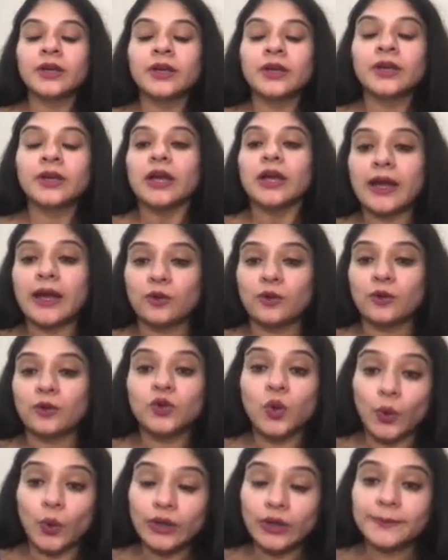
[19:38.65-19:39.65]
Now
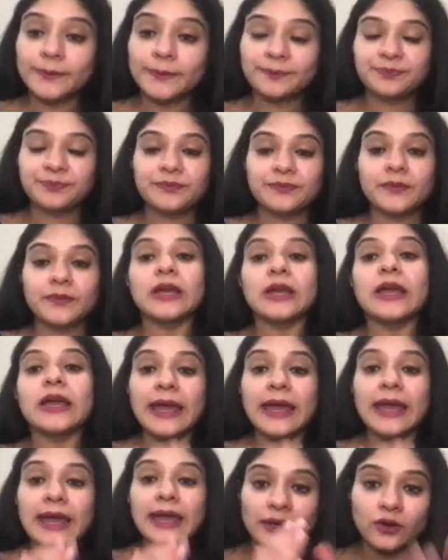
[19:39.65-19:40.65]
note
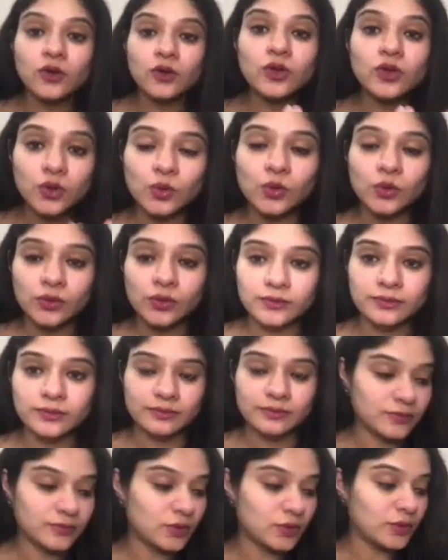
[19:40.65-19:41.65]
N O two,
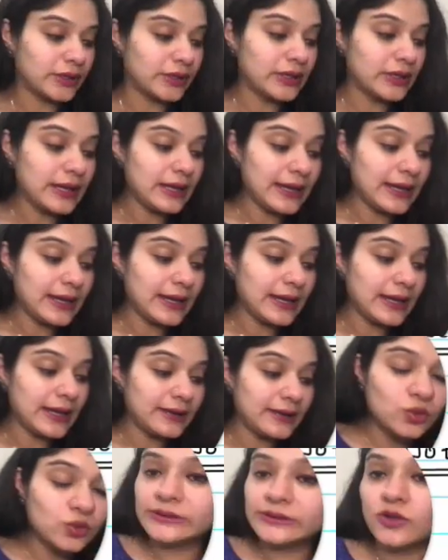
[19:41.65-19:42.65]
okay, N O two is
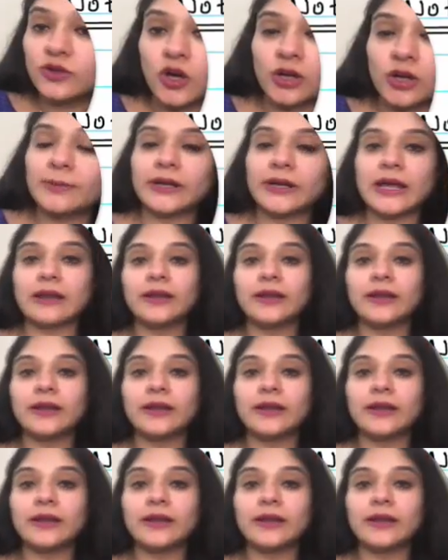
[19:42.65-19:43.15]
a non-metallic